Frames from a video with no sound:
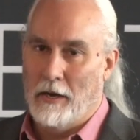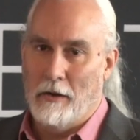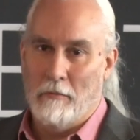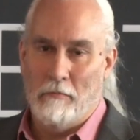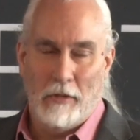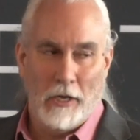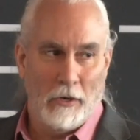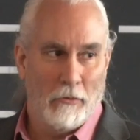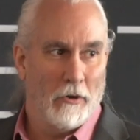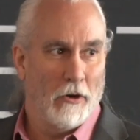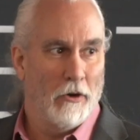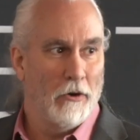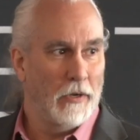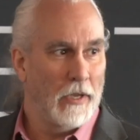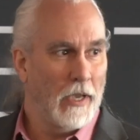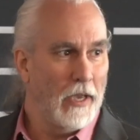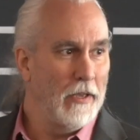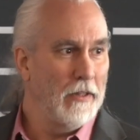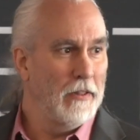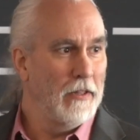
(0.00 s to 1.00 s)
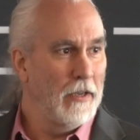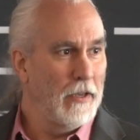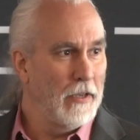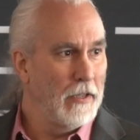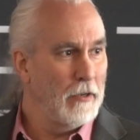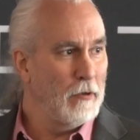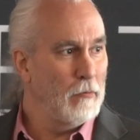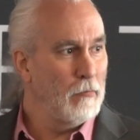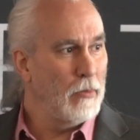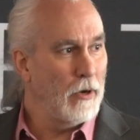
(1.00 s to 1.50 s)
they were okay
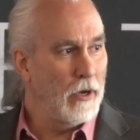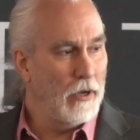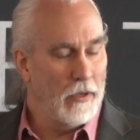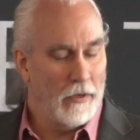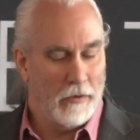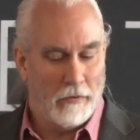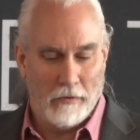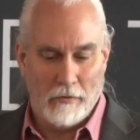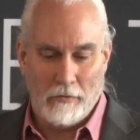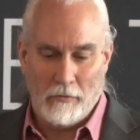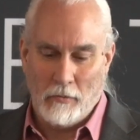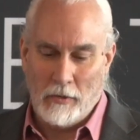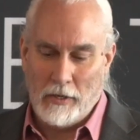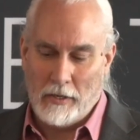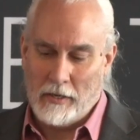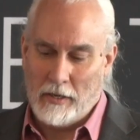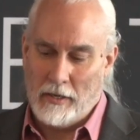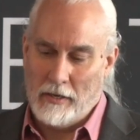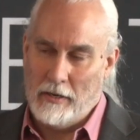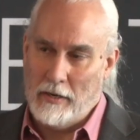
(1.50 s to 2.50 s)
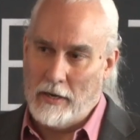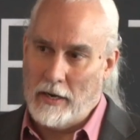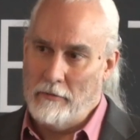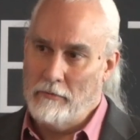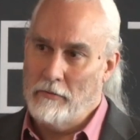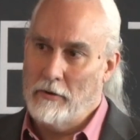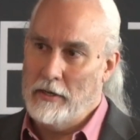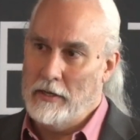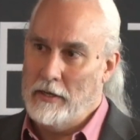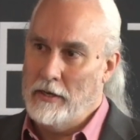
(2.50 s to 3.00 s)
then, but
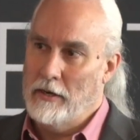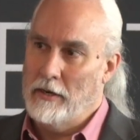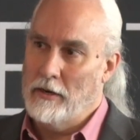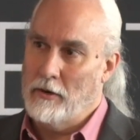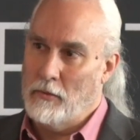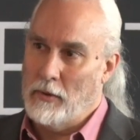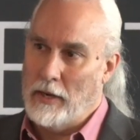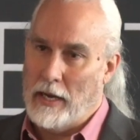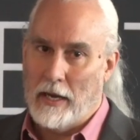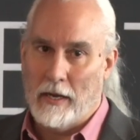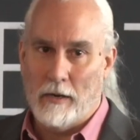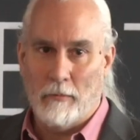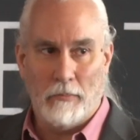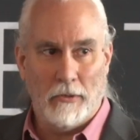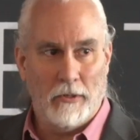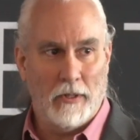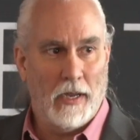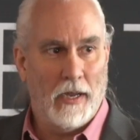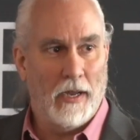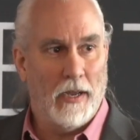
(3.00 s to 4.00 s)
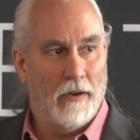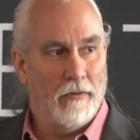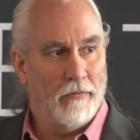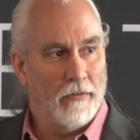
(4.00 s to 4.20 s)
every year we had a plan